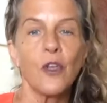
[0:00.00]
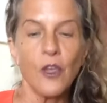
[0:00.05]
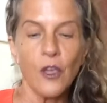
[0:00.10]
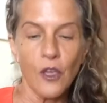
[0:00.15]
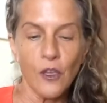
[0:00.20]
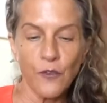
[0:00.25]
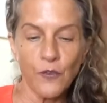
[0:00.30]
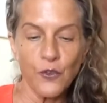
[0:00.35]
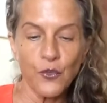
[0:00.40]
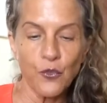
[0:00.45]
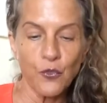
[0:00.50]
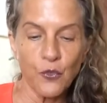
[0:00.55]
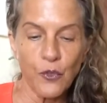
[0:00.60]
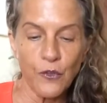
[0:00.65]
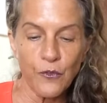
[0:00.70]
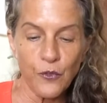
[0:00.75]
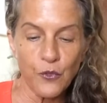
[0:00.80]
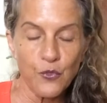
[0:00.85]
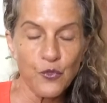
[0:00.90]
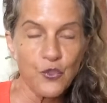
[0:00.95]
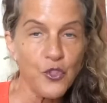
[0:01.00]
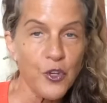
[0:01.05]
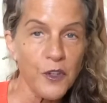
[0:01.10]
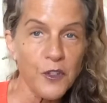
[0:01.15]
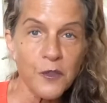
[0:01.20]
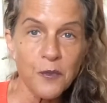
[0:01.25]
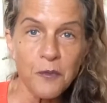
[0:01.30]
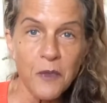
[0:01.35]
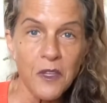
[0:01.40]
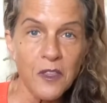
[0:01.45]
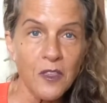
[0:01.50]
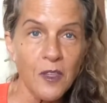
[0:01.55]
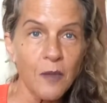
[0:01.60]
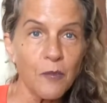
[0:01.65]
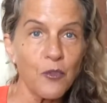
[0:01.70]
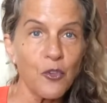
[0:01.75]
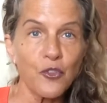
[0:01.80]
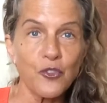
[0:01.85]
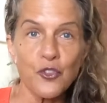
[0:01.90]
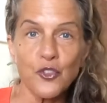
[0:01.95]
If you just met them,
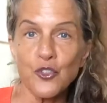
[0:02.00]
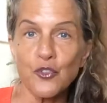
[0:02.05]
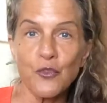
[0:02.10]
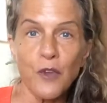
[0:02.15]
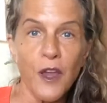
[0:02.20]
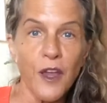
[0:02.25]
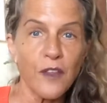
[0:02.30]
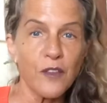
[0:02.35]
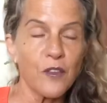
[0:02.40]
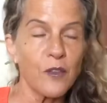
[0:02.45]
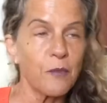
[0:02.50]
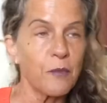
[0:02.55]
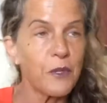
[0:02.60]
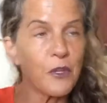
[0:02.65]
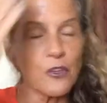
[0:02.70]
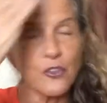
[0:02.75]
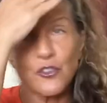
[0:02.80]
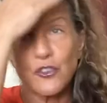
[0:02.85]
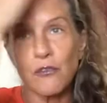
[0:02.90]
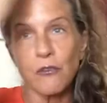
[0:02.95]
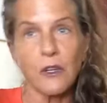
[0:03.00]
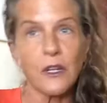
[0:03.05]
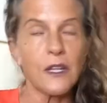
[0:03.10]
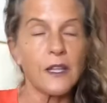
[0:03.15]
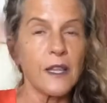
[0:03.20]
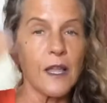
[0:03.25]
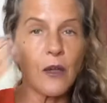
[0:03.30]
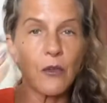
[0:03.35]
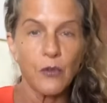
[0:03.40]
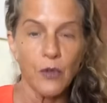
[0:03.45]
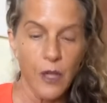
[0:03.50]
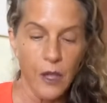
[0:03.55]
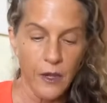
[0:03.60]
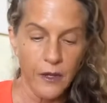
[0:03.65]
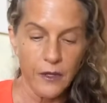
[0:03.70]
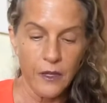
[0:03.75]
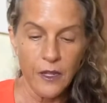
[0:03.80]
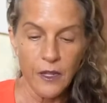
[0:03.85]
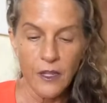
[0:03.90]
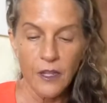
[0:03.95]
you're distracted because you're in cloud 9.
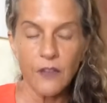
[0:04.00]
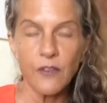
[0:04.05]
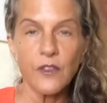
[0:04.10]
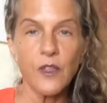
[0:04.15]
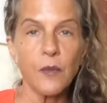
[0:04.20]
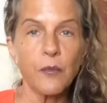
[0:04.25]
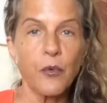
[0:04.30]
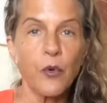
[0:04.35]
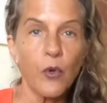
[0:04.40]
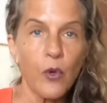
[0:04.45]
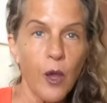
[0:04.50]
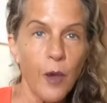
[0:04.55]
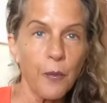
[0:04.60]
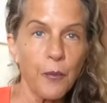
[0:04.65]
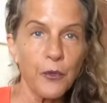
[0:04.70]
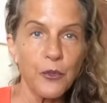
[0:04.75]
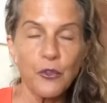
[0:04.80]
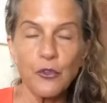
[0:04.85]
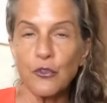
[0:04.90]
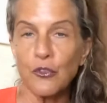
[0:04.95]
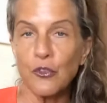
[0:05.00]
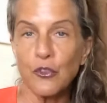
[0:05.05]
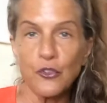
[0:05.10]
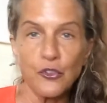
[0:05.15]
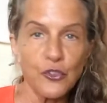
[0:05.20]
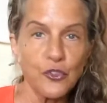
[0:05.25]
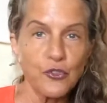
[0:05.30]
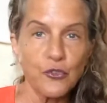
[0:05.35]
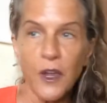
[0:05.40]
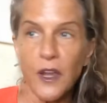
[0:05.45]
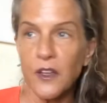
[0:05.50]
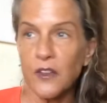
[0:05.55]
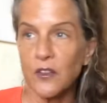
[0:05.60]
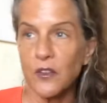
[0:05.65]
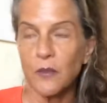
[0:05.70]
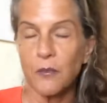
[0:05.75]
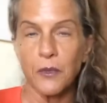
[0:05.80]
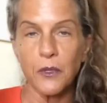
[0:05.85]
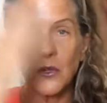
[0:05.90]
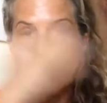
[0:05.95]
If they broke up with you, you're
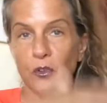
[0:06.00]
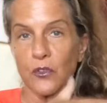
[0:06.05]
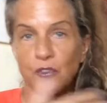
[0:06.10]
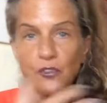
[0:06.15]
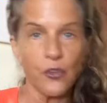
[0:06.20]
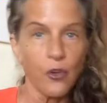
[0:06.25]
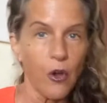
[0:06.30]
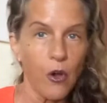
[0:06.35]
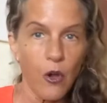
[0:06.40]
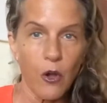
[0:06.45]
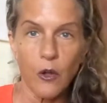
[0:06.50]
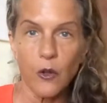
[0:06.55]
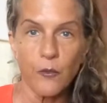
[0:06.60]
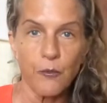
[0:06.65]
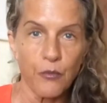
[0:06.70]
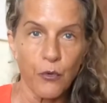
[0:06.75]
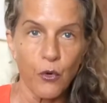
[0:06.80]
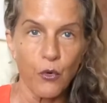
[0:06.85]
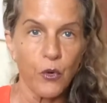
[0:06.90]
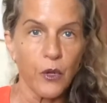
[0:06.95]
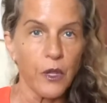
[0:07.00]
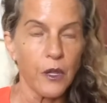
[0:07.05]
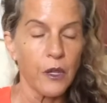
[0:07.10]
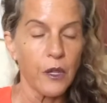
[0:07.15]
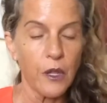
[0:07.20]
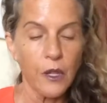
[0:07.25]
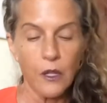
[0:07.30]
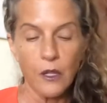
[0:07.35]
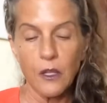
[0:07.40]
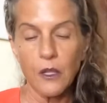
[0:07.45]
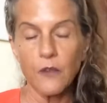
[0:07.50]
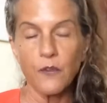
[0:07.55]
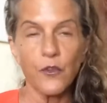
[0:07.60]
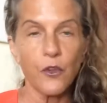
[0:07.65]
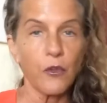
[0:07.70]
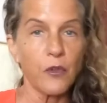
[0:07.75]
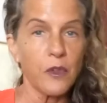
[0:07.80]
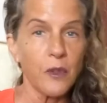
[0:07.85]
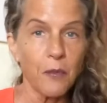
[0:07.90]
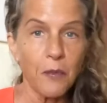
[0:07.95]
distracted because your heart is broken. If
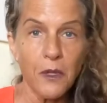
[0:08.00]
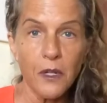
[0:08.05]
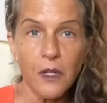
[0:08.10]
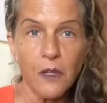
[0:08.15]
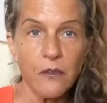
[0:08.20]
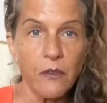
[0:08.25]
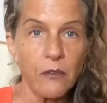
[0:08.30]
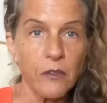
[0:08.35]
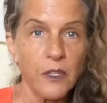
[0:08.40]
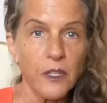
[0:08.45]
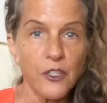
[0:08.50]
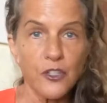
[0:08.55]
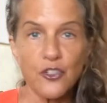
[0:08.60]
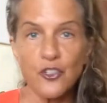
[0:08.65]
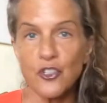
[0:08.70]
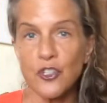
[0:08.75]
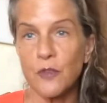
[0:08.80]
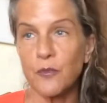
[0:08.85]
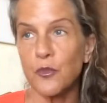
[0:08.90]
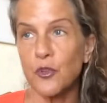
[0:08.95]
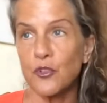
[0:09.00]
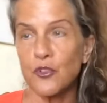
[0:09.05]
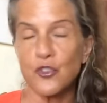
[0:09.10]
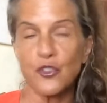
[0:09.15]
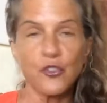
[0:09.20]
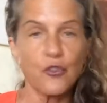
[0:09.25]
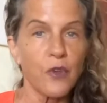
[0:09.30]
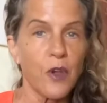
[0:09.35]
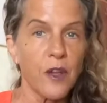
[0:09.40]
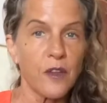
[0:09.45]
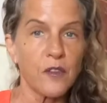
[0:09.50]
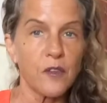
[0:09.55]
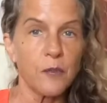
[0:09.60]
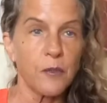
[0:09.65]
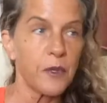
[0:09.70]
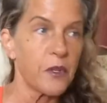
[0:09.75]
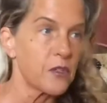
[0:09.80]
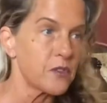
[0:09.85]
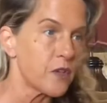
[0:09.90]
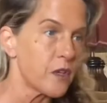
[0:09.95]
you're in the middle of a relationship, you're distracted
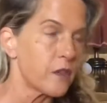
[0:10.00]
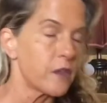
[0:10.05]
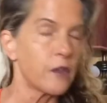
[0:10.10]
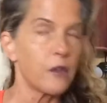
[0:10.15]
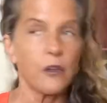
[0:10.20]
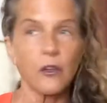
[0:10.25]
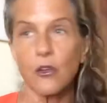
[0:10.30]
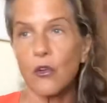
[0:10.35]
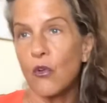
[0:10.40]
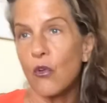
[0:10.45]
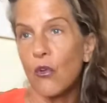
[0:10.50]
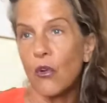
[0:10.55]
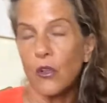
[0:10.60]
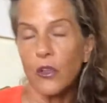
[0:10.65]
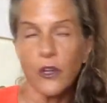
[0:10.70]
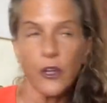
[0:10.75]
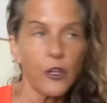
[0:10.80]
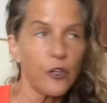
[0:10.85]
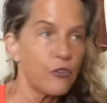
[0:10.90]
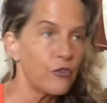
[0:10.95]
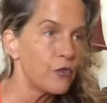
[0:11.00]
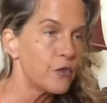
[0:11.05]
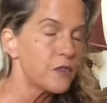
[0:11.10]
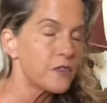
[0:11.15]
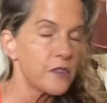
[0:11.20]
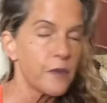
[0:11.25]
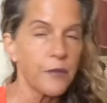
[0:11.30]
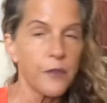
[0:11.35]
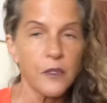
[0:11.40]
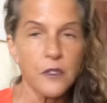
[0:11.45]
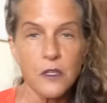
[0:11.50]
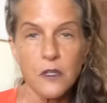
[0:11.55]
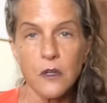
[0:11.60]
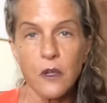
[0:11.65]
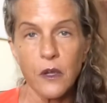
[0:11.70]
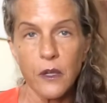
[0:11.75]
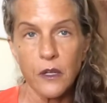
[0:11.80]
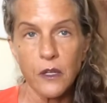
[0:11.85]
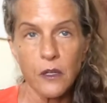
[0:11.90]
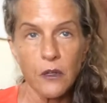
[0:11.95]
because are they going to call? And are you doing something
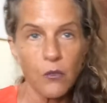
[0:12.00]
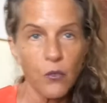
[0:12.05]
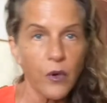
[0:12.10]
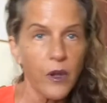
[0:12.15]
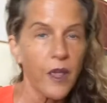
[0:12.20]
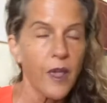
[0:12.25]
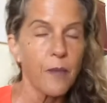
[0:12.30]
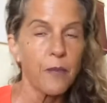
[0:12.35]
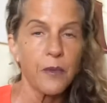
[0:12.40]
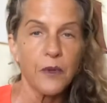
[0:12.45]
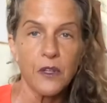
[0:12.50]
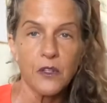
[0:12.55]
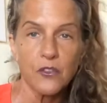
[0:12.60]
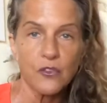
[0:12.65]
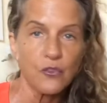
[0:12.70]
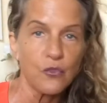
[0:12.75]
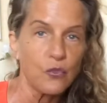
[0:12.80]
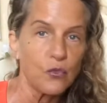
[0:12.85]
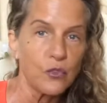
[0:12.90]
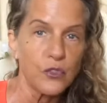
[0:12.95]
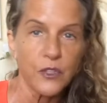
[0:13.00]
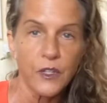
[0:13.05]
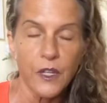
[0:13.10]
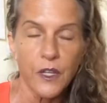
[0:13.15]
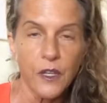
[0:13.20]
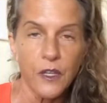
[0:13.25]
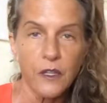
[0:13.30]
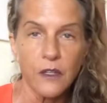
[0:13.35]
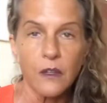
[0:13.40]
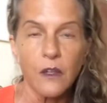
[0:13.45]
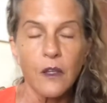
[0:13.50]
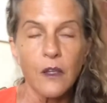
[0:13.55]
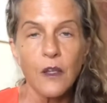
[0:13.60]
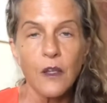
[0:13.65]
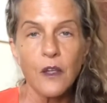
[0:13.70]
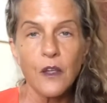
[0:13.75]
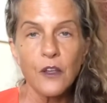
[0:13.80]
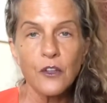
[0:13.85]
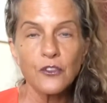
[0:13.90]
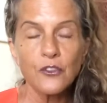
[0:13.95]
tonight? And what happened at school today? And
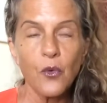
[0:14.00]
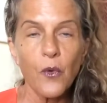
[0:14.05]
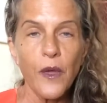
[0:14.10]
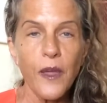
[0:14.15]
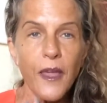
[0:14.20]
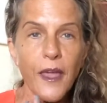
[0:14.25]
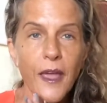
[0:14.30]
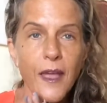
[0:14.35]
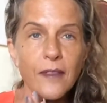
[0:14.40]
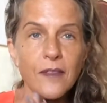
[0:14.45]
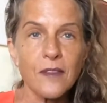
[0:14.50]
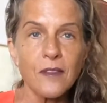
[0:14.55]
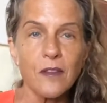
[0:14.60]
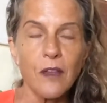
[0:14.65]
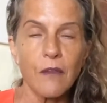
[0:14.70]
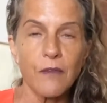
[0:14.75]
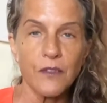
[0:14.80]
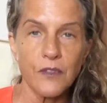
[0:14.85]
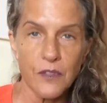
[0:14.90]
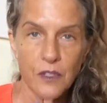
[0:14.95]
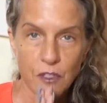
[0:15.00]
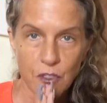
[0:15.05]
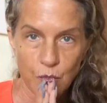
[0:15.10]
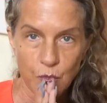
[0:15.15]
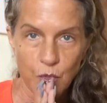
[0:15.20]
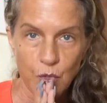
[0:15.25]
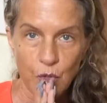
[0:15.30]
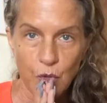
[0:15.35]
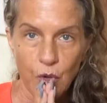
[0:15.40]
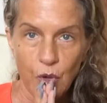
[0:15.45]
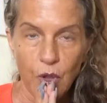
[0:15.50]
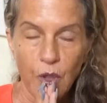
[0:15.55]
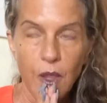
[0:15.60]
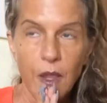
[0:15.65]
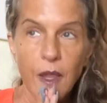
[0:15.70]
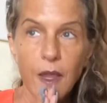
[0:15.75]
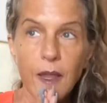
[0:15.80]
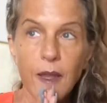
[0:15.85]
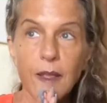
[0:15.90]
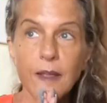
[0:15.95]
so I had this conversation with her.
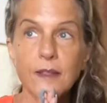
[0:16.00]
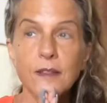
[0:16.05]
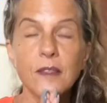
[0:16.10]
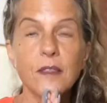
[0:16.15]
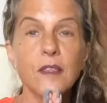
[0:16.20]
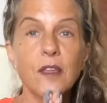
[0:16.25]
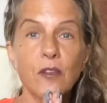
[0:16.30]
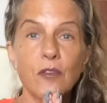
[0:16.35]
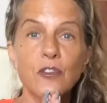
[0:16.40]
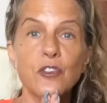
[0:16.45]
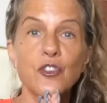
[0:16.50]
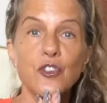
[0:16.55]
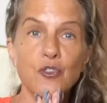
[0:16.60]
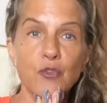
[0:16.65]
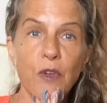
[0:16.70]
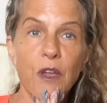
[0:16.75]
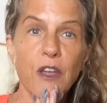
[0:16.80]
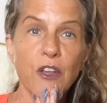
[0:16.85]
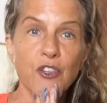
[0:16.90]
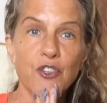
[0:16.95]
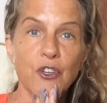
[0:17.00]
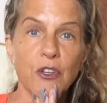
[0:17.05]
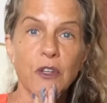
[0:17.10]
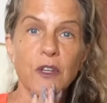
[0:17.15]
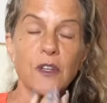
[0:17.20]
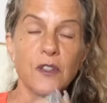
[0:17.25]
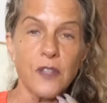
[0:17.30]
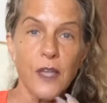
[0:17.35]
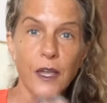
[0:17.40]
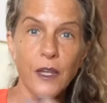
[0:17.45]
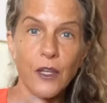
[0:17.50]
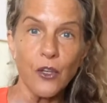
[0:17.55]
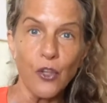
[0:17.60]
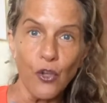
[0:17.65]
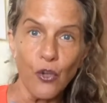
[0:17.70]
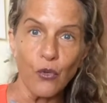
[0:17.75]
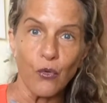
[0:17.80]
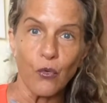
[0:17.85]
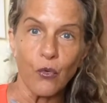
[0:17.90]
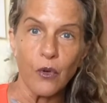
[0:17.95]
And I said, they're a distraction. Because I
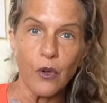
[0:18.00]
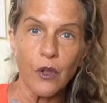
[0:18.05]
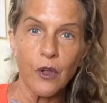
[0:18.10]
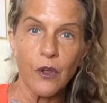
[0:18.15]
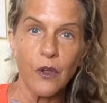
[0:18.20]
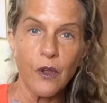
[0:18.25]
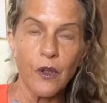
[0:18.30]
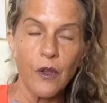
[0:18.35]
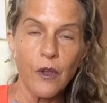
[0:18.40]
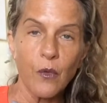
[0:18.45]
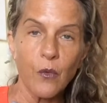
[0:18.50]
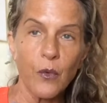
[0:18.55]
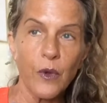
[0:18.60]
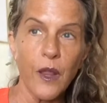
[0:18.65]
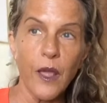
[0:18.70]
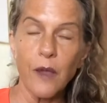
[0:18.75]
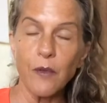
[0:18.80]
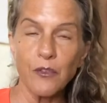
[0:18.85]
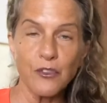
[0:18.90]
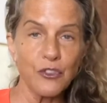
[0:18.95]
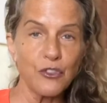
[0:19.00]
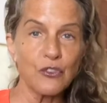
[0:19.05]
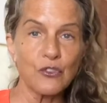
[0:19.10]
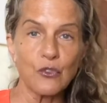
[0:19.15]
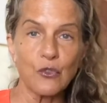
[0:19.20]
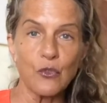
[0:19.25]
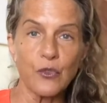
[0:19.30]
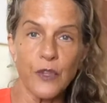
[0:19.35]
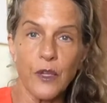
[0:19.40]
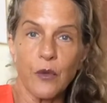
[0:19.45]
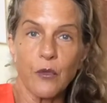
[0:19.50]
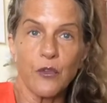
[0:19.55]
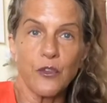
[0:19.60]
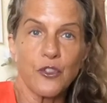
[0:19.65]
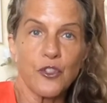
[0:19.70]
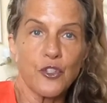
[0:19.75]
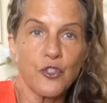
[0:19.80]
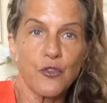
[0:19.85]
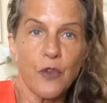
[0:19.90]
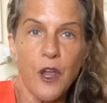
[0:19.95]
knew when I was in school, they were a
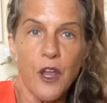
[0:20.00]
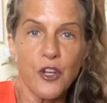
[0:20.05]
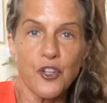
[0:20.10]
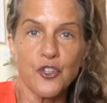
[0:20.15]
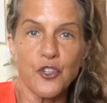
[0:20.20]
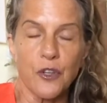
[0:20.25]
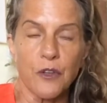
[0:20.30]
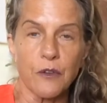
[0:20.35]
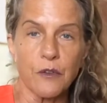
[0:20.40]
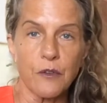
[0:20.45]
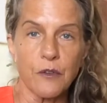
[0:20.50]
distraction.